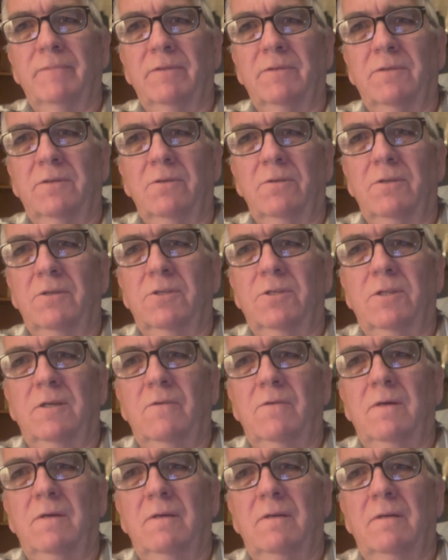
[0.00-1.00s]
to this
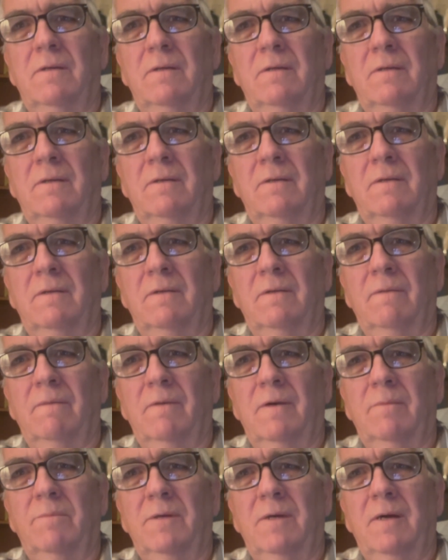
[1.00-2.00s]
theory,
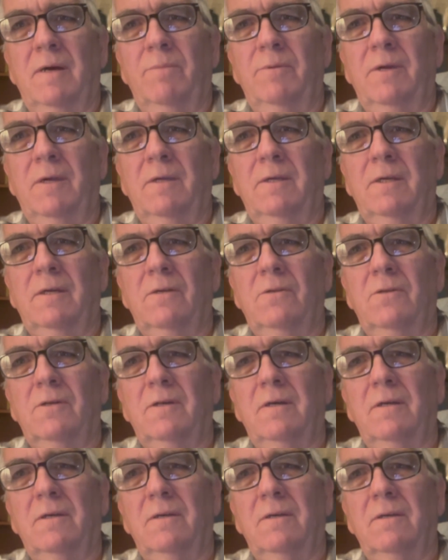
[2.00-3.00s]
I'd be happy to take a
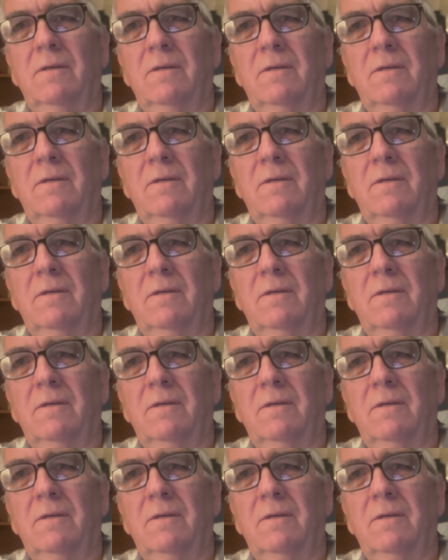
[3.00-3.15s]
look at it.